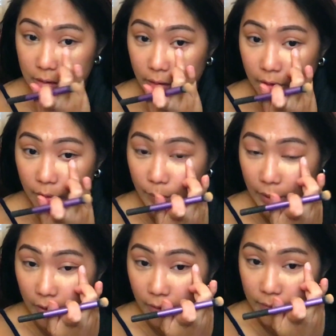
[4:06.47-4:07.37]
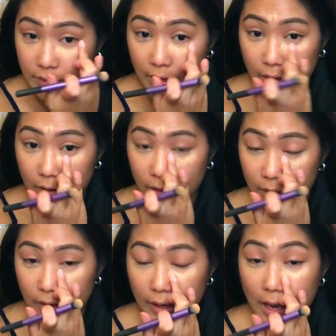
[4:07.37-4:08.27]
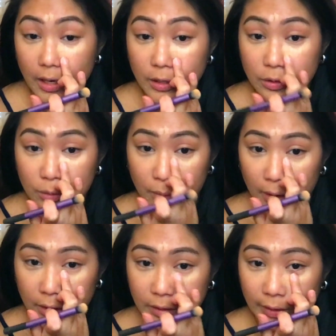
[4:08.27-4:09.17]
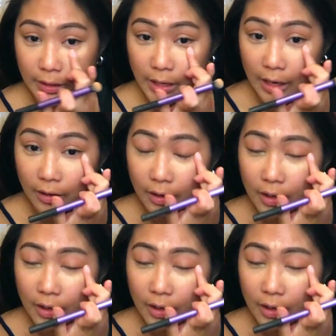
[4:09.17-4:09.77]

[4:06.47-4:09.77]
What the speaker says: all the power was out heading to work, so I had to take